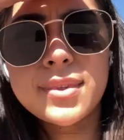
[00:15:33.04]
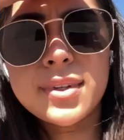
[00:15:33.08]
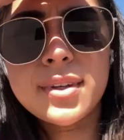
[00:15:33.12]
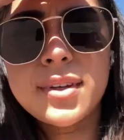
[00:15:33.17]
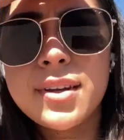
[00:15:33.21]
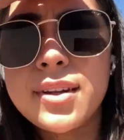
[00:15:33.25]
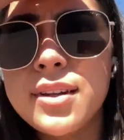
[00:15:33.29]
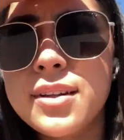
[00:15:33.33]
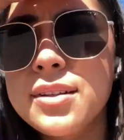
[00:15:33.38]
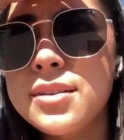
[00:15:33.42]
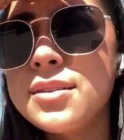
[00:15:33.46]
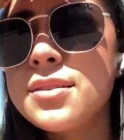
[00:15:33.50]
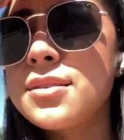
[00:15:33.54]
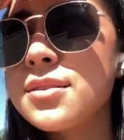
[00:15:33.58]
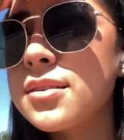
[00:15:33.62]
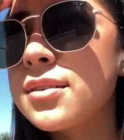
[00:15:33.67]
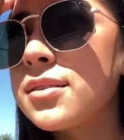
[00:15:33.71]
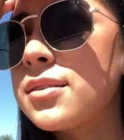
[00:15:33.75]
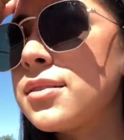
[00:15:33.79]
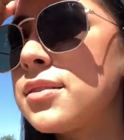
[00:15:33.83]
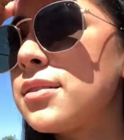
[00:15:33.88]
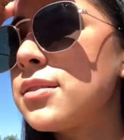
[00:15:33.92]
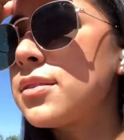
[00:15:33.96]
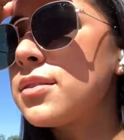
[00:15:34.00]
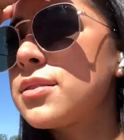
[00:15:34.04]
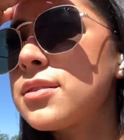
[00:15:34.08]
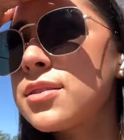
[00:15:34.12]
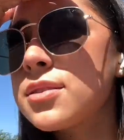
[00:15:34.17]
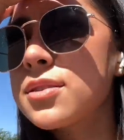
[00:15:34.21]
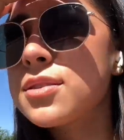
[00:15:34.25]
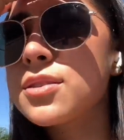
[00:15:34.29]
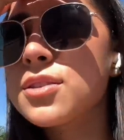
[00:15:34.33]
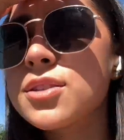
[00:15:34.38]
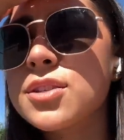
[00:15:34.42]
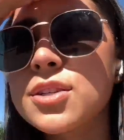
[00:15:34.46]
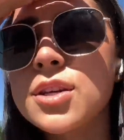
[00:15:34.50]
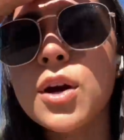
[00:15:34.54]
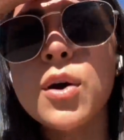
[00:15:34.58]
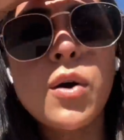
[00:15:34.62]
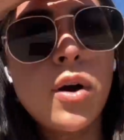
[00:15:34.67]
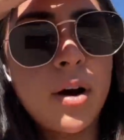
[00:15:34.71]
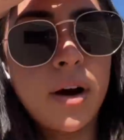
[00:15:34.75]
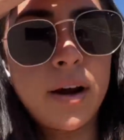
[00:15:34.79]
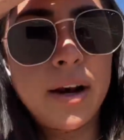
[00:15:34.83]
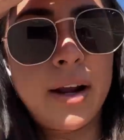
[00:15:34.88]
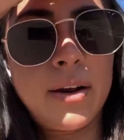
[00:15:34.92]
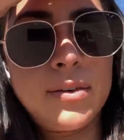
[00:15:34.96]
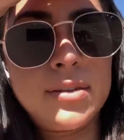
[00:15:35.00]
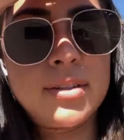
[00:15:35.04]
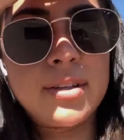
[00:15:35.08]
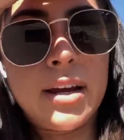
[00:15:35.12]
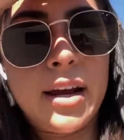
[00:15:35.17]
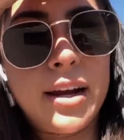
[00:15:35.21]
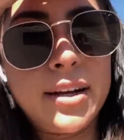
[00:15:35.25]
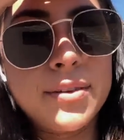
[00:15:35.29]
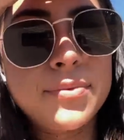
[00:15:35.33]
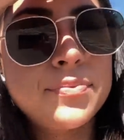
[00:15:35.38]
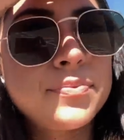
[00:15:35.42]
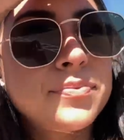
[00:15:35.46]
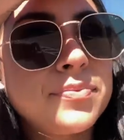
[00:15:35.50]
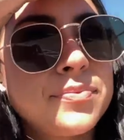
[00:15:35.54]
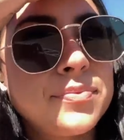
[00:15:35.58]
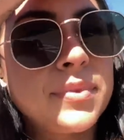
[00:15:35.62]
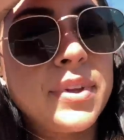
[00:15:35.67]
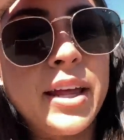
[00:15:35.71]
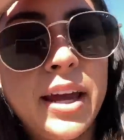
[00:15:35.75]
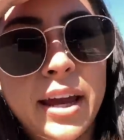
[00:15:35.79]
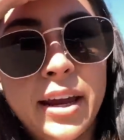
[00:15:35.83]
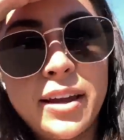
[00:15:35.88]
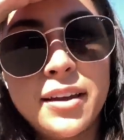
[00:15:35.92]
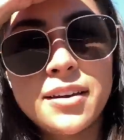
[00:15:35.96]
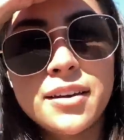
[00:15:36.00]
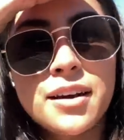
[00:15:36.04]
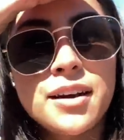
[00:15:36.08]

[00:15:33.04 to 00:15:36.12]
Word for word: It is so hot outside, like